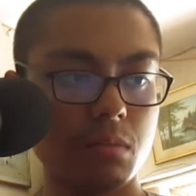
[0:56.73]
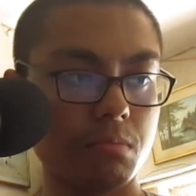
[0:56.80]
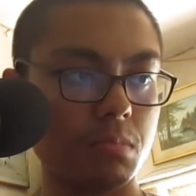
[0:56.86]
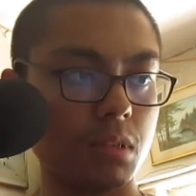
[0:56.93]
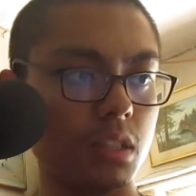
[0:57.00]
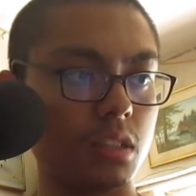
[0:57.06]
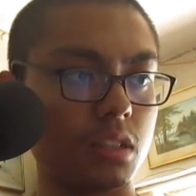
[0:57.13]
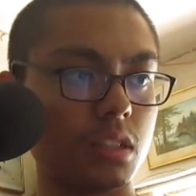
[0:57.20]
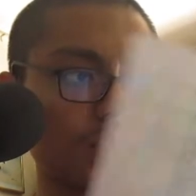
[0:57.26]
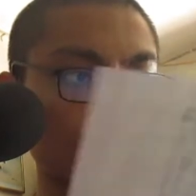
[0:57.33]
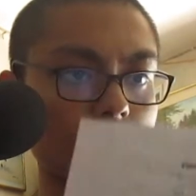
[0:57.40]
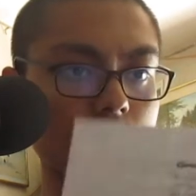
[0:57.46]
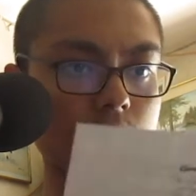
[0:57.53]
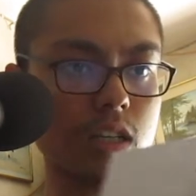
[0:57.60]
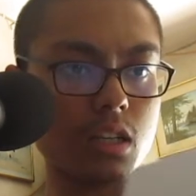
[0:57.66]

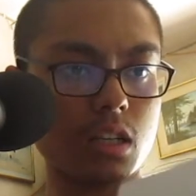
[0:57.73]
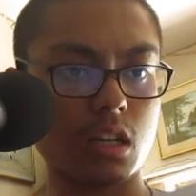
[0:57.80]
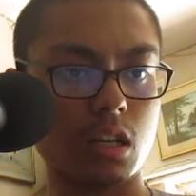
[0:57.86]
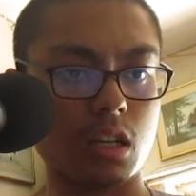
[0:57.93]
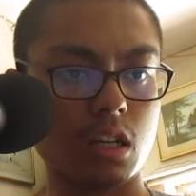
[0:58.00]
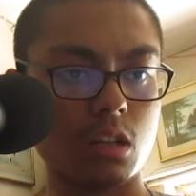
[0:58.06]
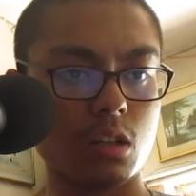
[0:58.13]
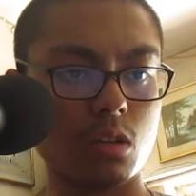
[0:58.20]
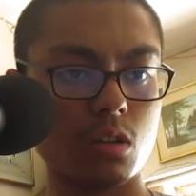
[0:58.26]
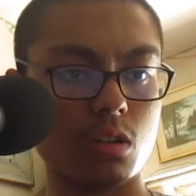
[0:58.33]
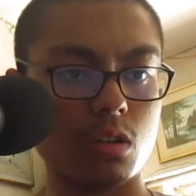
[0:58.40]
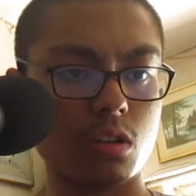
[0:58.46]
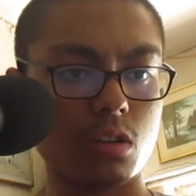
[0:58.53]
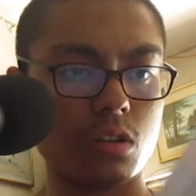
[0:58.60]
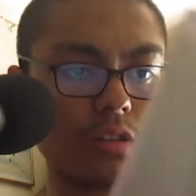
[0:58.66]
Basically, I
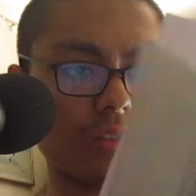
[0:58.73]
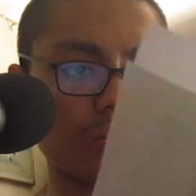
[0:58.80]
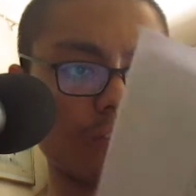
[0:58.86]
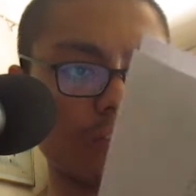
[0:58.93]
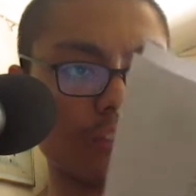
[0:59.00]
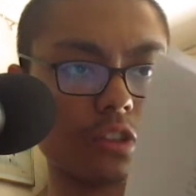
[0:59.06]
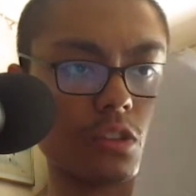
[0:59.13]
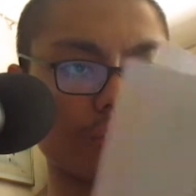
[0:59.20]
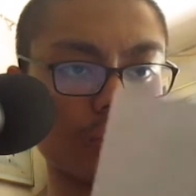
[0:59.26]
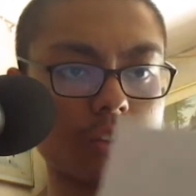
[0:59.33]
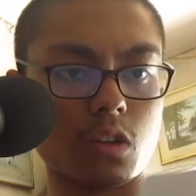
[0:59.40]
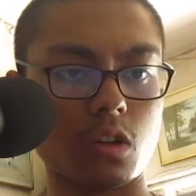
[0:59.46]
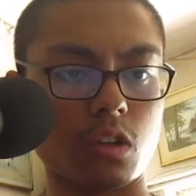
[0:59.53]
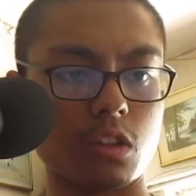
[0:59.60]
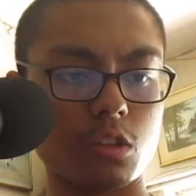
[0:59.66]
learned, first of
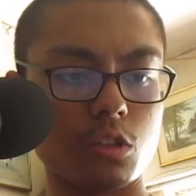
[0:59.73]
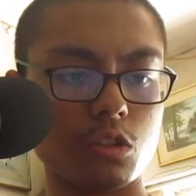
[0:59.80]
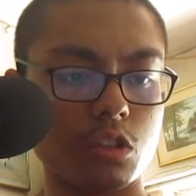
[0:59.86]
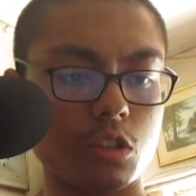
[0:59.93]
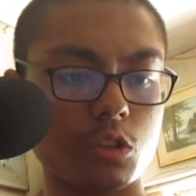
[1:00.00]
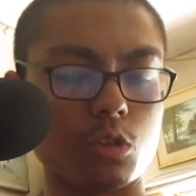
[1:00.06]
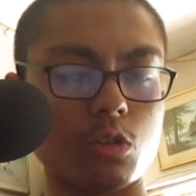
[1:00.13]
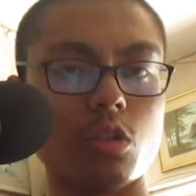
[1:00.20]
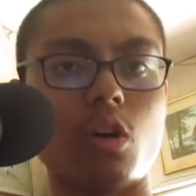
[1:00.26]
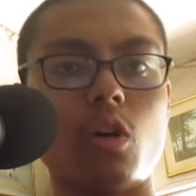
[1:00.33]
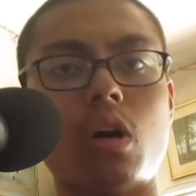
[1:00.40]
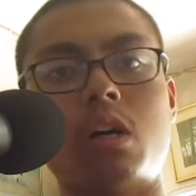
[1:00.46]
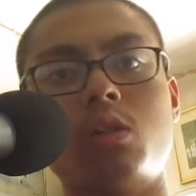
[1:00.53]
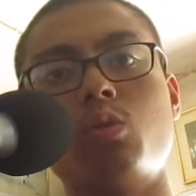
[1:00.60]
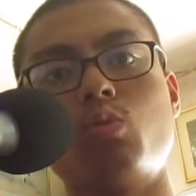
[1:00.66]
all, you need to know
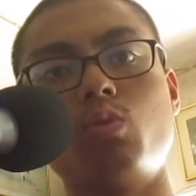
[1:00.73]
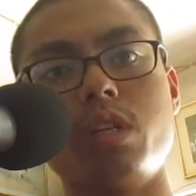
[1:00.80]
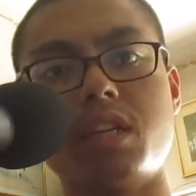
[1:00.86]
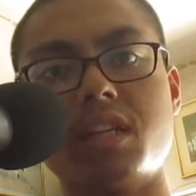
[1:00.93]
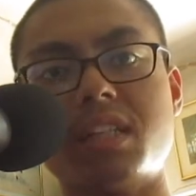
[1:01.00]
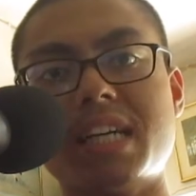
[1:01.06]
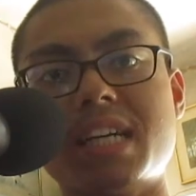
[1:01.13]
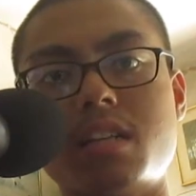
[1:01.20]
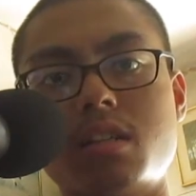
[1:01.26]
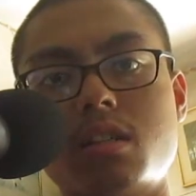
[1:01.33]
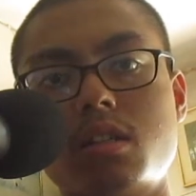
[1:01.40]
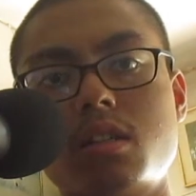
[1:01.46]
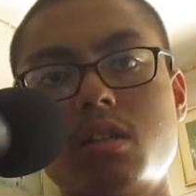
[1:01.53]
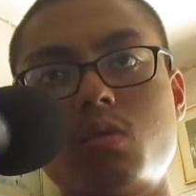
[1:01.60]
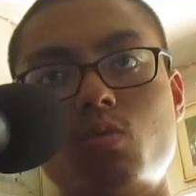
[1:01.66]
how to read the data.